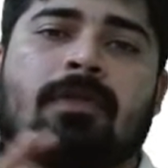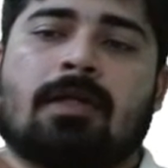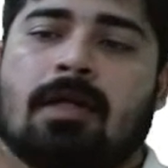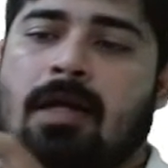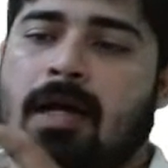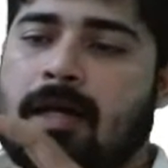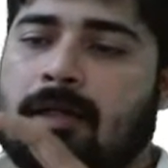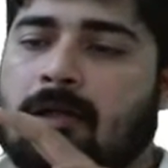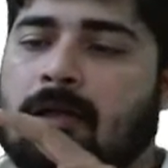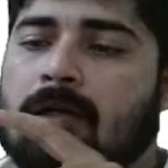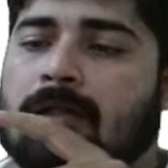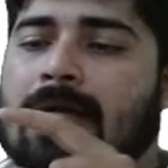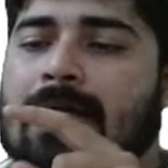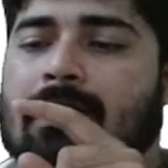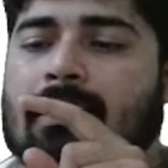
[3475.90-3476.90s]
and
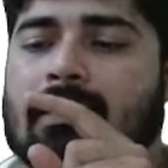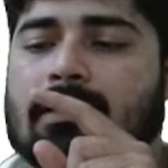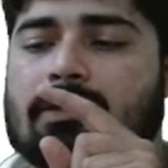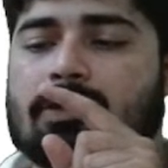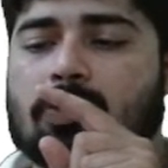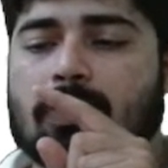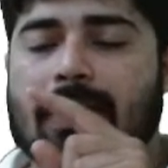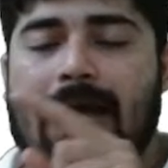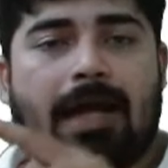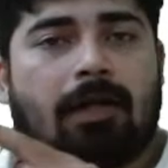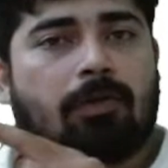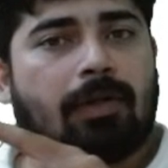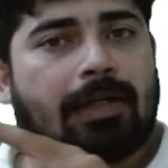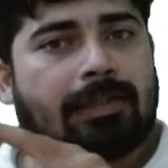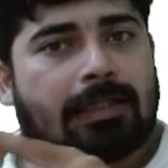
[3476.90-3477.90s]
that is to
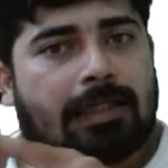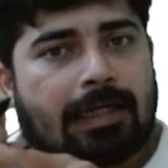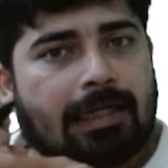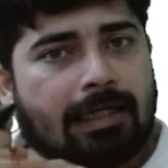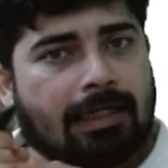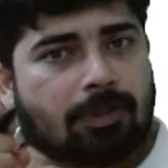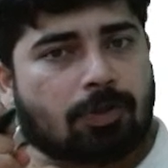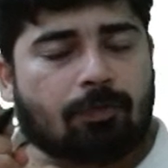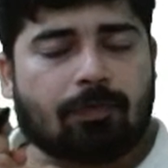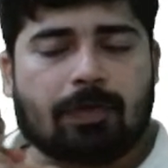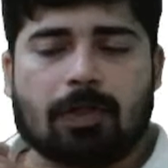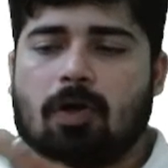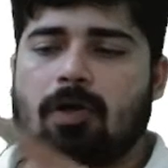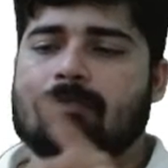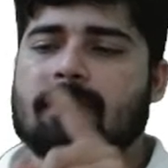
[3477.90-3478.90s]
calculate the radius of
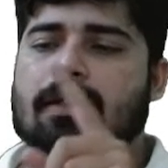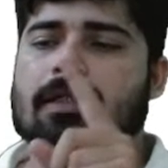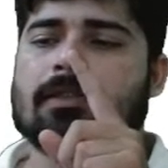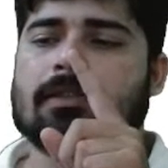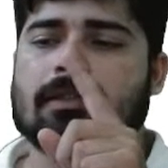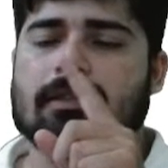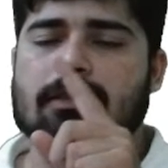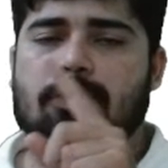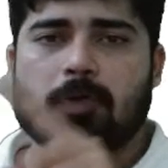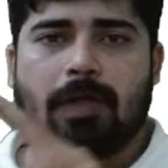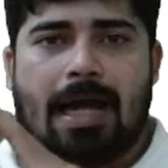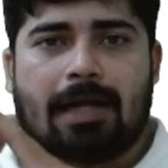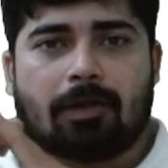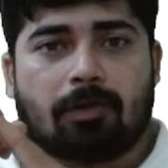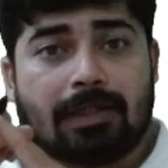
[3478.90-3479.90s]
an orbit, to
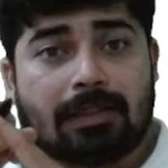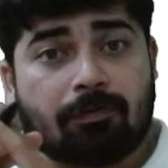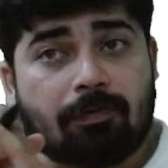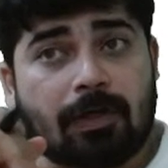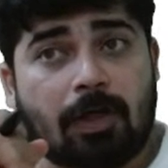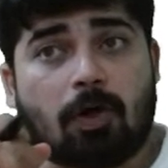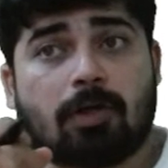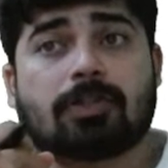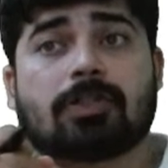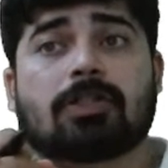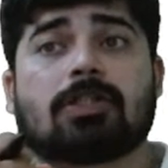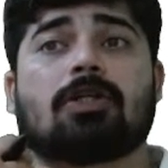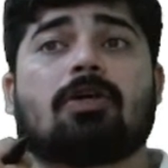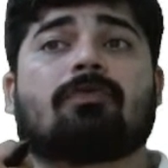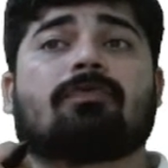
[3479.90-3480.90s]
calculate the
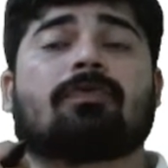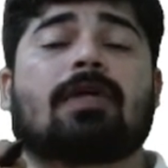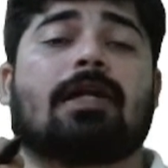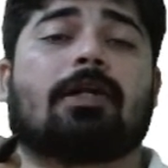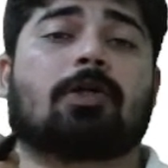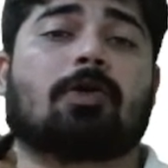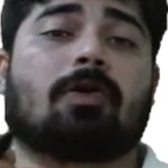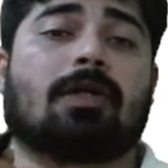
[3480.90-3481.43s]
velocity of electron